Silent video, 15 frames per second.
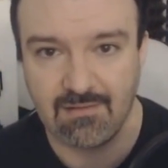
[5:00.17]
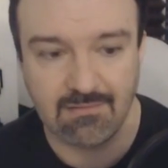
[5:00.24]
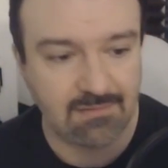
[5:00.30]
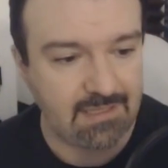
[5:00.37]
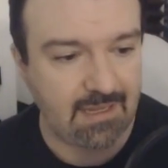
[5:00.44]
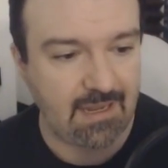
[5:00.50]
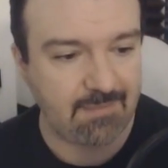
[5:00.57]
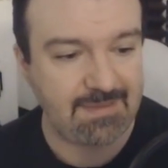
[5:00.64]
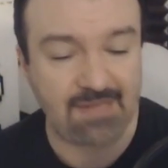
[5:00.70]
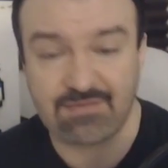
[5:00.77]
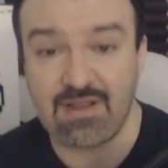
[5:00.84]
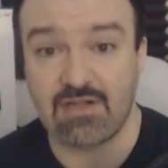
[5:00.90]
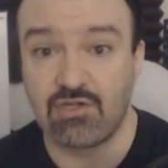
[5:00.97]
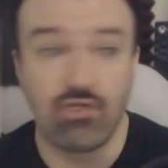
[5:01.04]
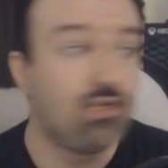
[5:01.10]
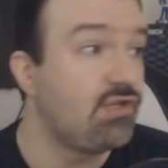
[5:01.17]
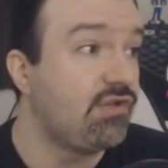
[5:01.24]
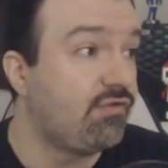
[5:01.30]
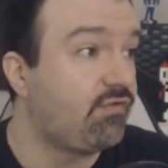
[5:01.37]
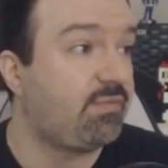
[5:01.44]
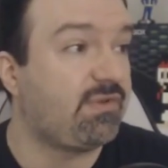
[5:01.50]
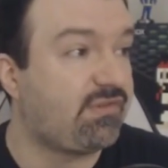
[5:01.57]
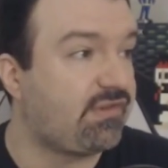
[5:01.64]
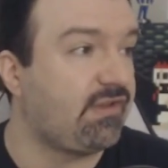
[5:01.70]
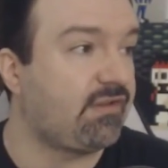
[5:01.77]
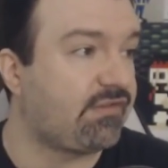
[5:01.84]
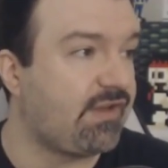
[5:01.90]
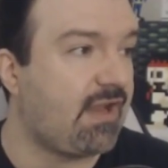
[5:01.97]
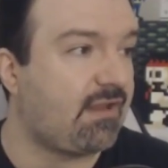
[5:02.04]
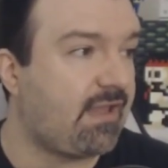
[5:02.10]
Okay, I mean, that's not good news, but still,
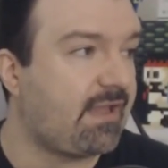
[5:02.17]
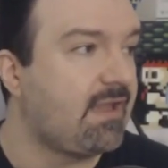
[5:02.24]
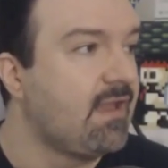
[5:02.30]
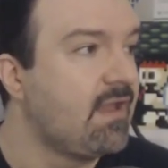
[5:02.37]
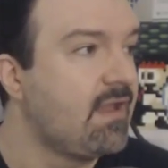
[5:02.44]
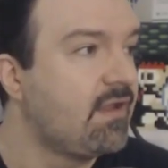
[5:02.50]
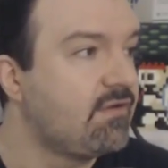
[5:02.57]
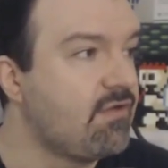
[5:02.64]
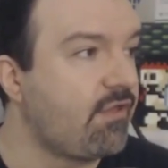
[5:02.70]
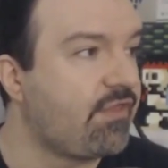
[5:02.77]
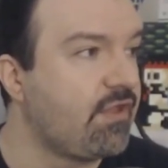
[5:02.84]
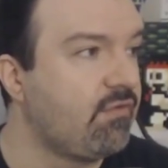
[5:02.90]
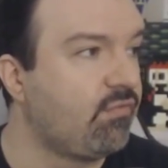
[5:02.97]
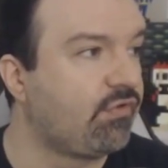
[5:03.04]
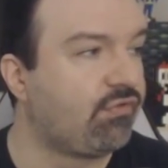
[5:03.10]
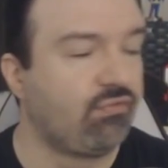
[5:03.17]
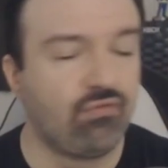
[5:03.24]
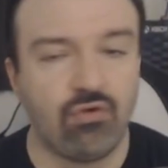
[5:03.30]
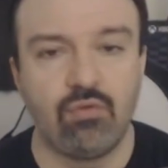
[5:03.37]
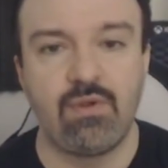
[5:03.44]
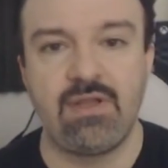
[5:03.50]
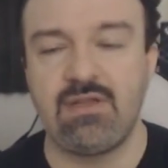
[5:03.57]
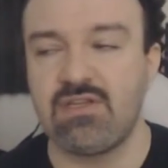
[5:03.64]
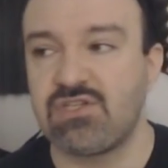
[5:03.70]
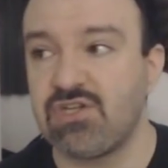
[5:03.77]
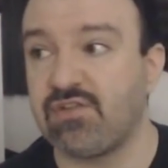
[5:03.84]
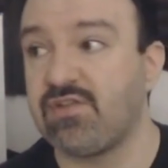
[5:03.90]
it's not like nothing was ruined. It's